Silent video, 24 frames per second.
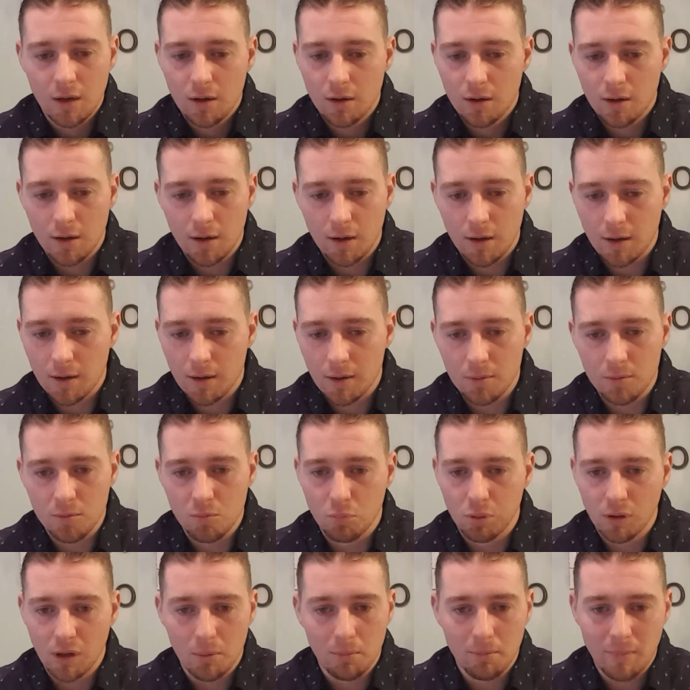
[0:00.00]

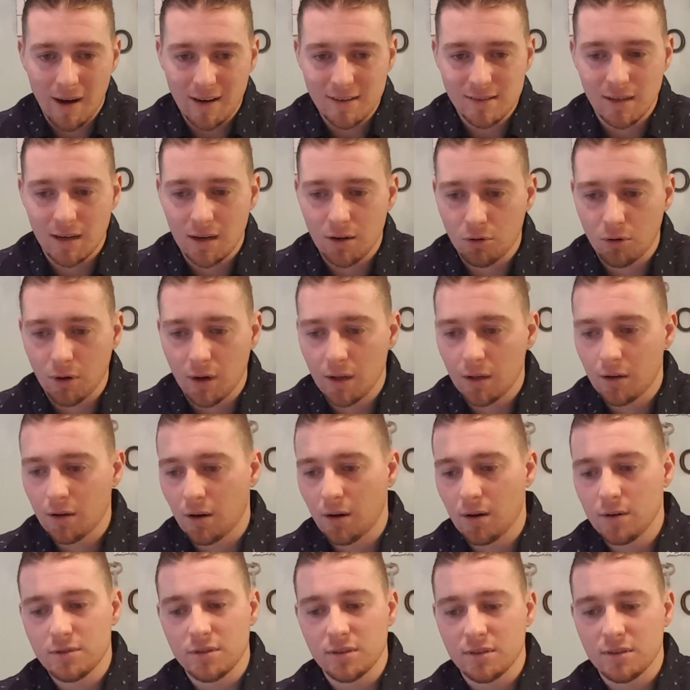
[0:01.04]
maxing out credit cards,